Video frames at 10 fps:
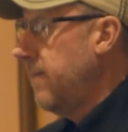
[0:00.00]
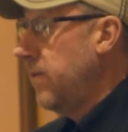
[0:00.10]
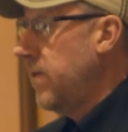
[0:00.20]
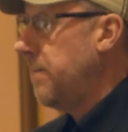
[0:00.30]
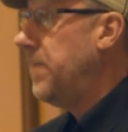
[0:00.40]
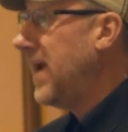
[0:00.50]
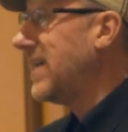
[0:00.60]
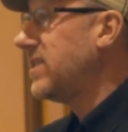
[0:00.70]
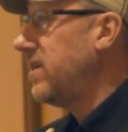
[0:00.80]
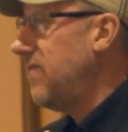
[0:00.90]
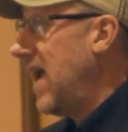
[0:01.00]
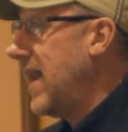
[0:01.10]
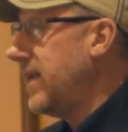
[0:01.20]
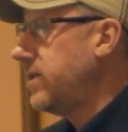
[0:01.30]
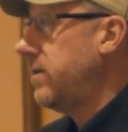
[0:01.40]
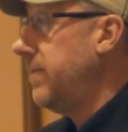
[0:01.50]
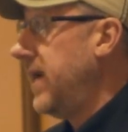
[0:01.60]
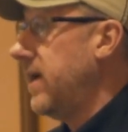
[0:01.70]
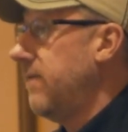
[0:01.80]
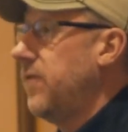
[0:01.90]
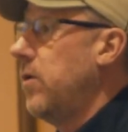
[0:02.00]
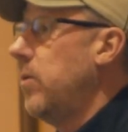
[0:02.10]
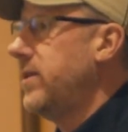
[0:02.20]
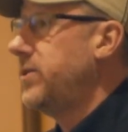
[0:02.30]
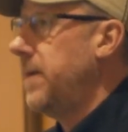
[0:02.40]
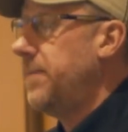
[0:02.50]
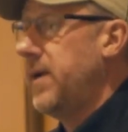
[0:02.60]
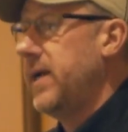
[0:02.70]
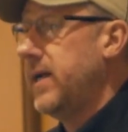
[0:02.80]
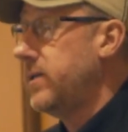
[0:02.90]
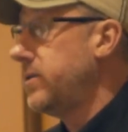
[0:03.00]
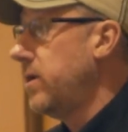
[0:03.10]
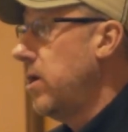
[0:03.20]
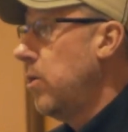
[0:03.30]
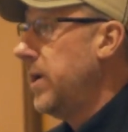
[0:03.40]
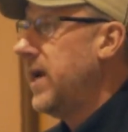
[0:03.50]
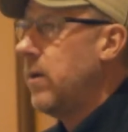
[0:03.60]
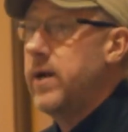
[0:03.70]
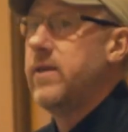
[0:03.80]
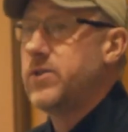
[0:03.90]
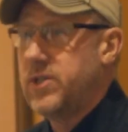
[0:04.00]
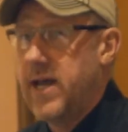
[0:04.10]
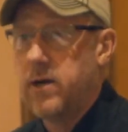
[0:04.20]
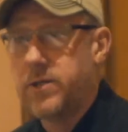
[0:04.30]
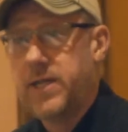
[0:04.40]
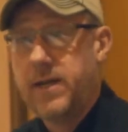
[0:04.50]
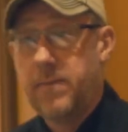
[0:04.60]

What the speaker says: The biggest advantage to me in full width chipping is we get rid of the center seam,